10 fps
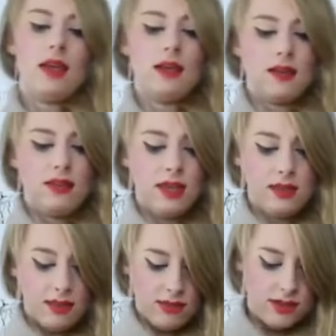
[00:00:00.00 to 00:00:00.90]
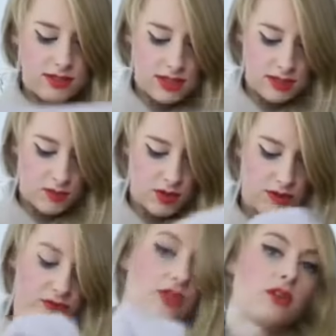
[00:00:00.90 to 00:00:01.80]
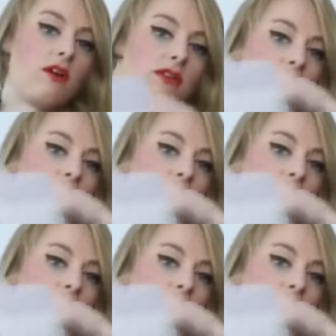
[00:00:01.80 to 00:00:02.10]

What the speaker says: and I think that this is a wonderful scarf,